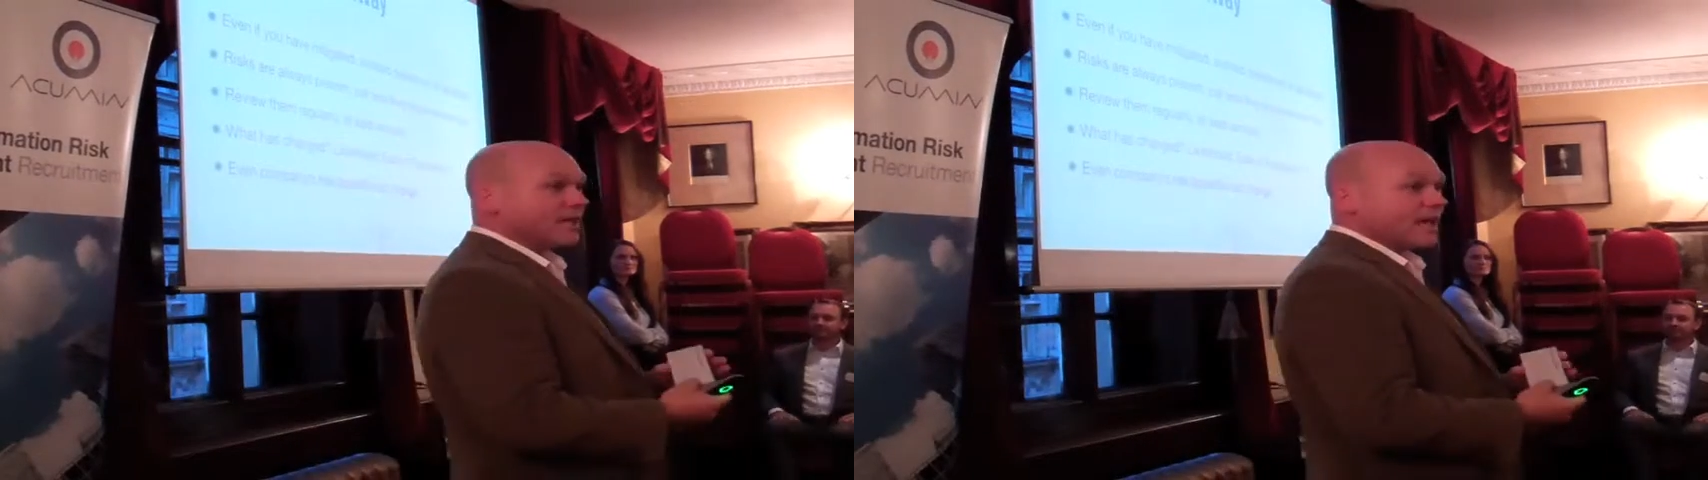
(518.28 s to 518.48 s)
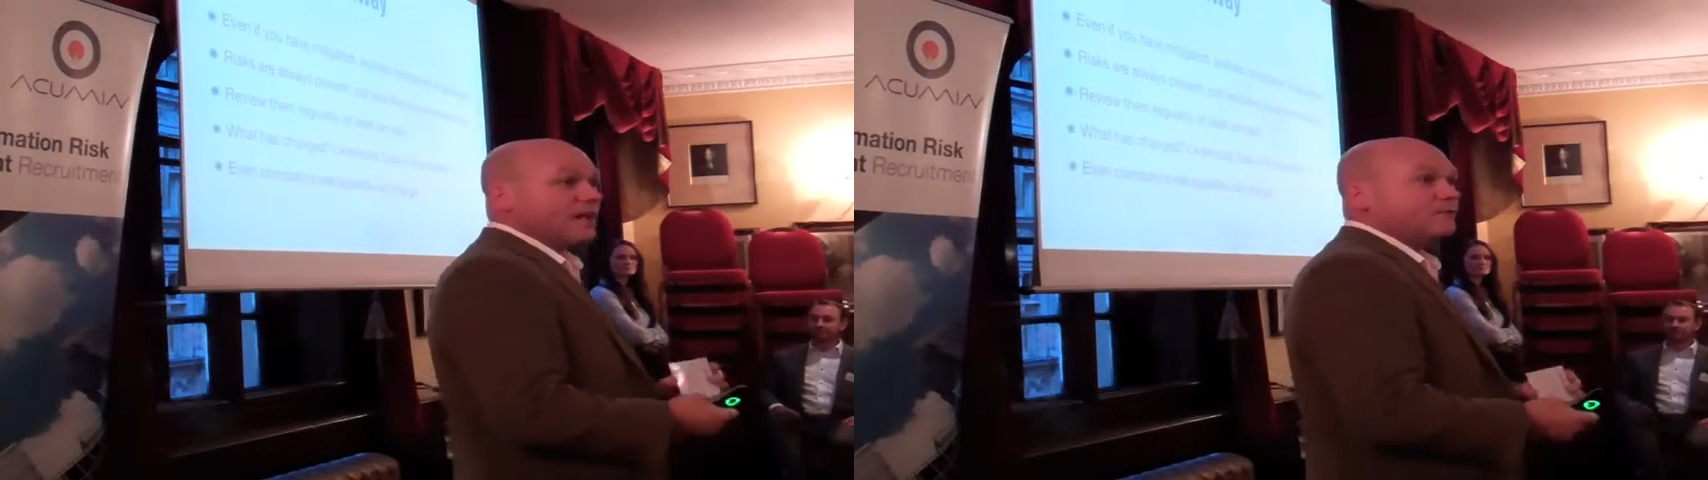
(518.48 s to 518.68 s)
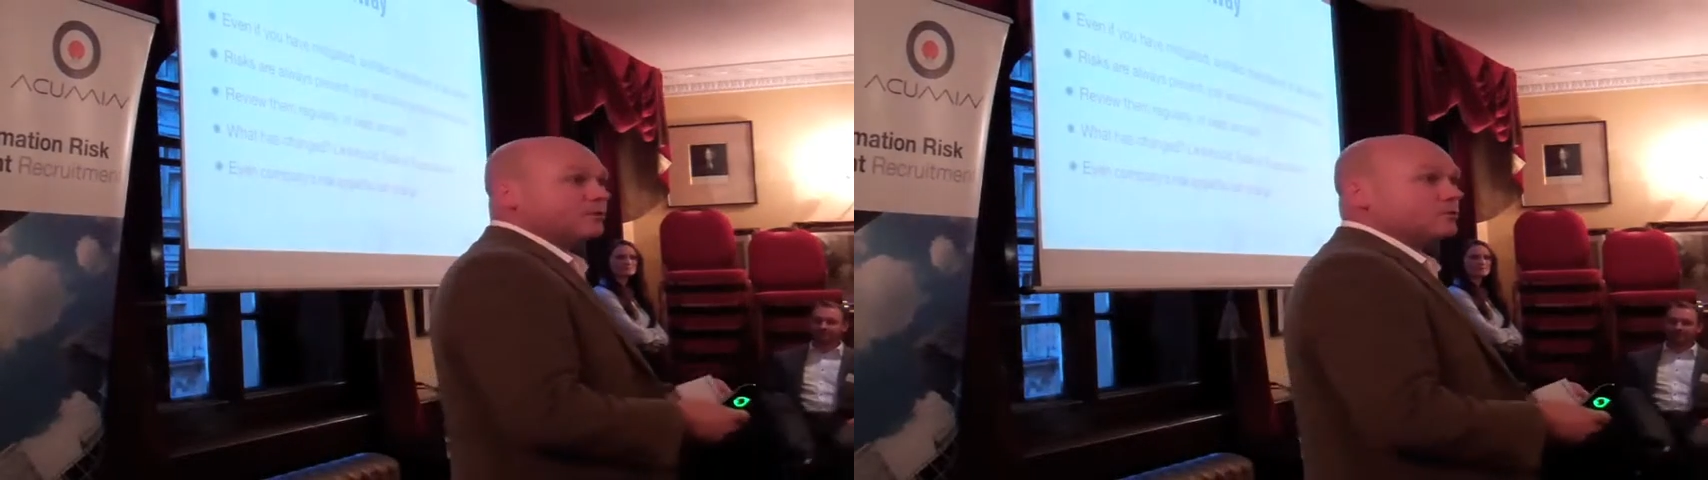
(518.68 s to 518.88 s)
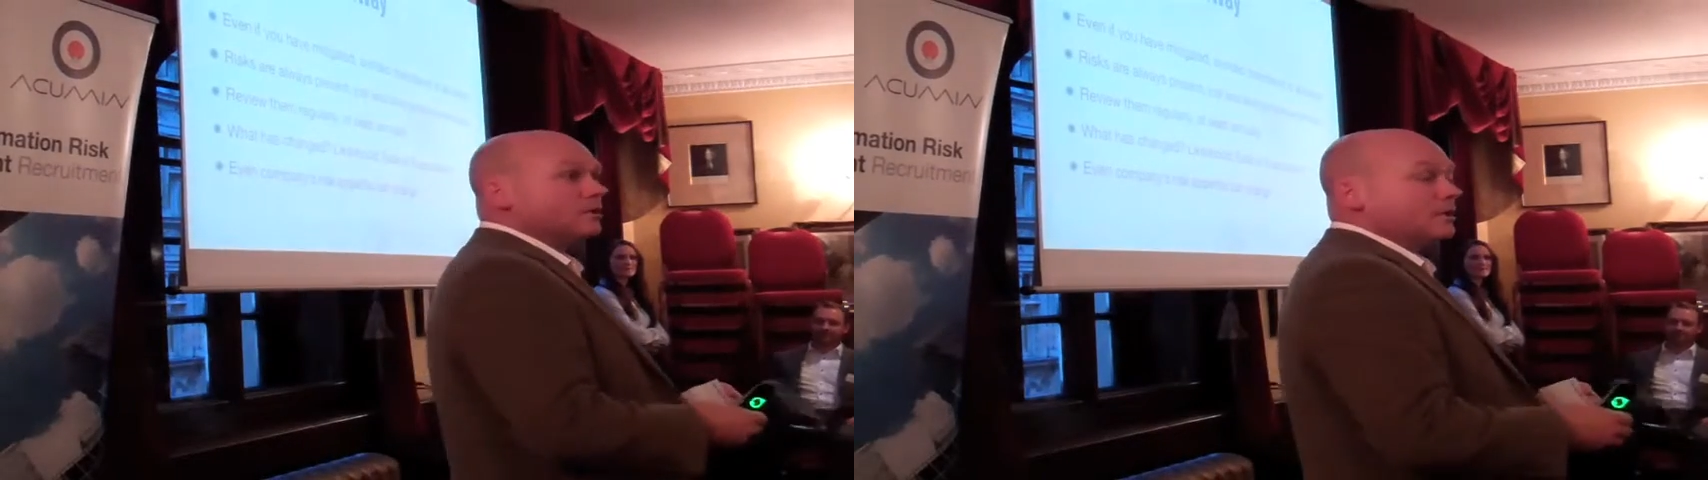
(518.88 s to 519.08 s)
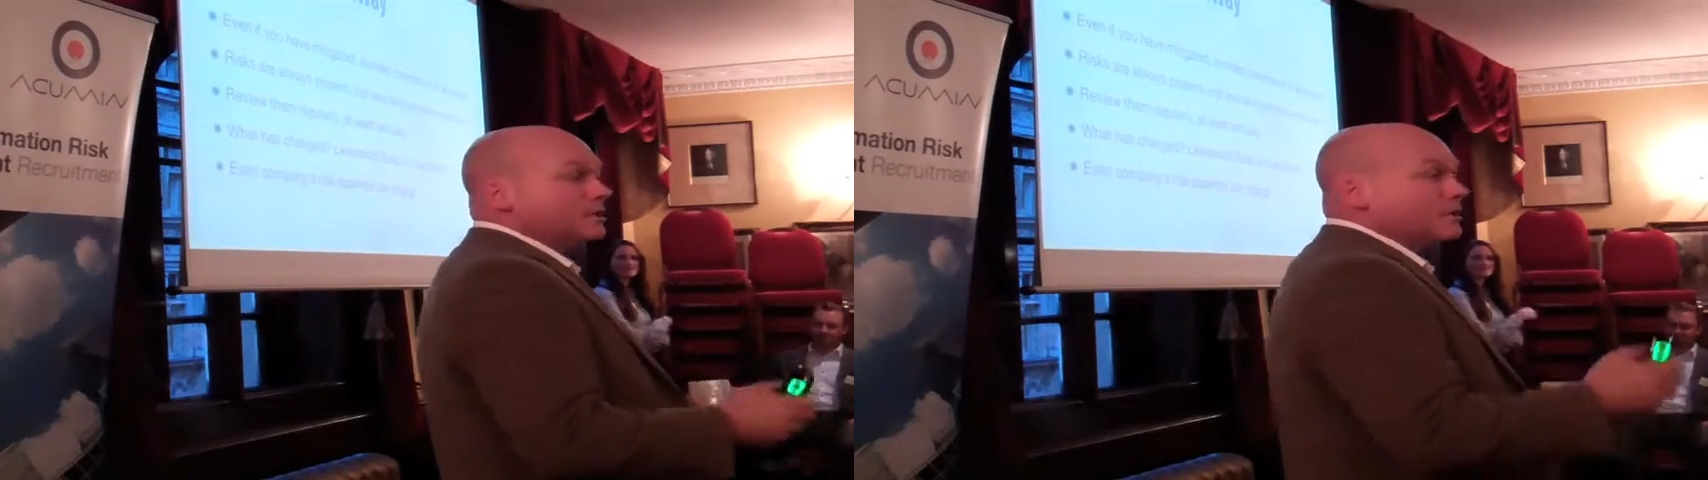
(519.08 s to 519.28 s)
careful
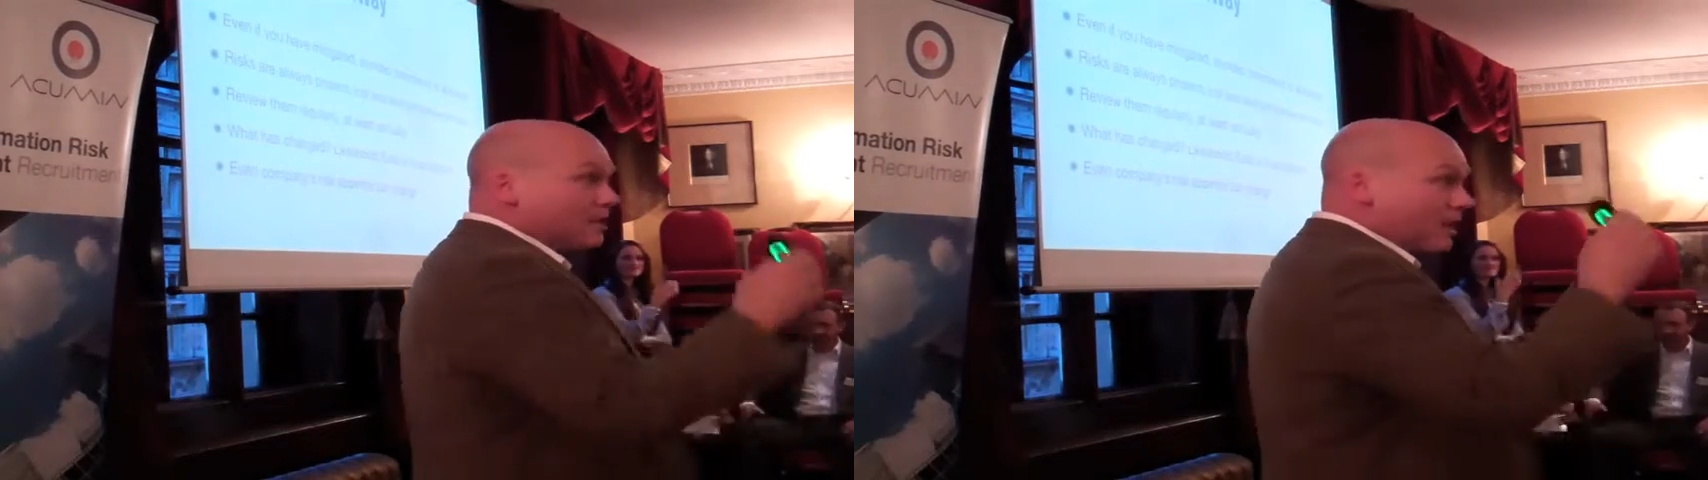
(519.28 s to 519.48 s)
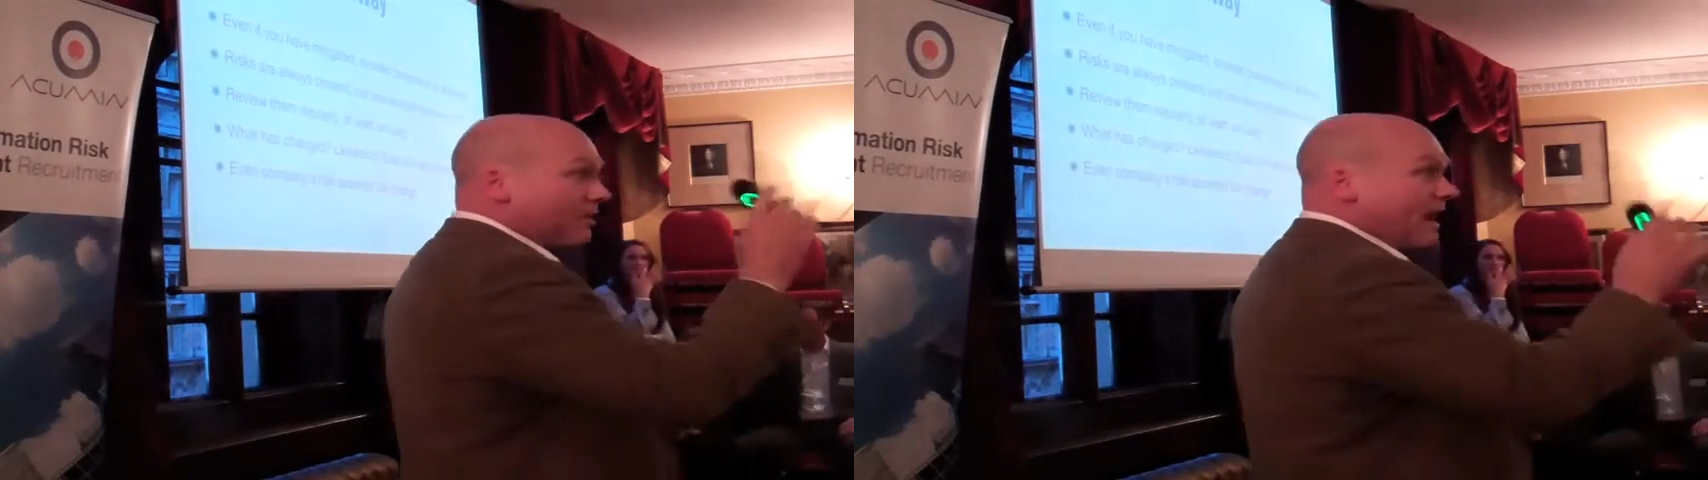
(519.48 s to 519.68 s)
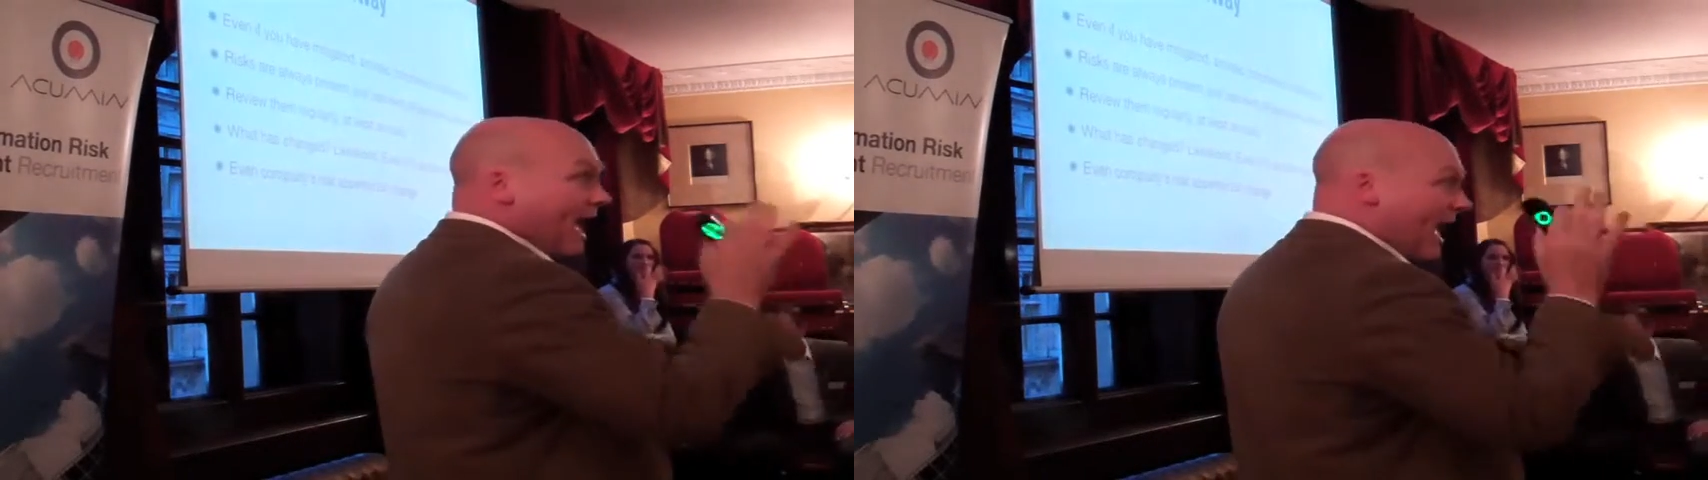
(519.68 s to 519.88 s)
about